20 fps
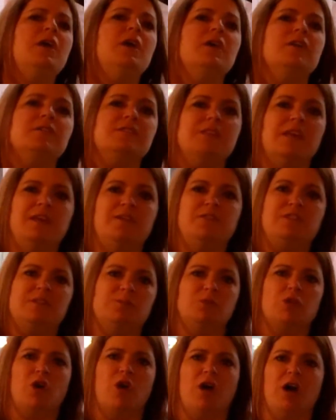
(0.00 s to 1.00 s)
save
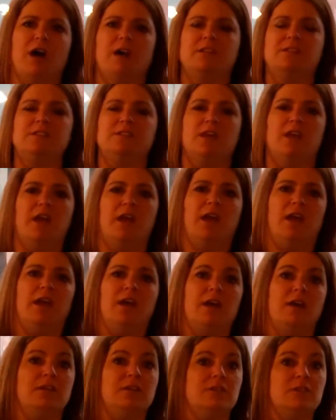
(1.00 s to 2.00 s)
some cost,
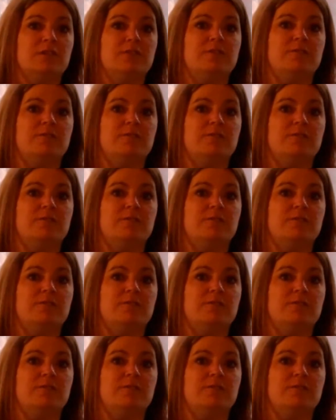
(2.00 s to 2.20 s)
and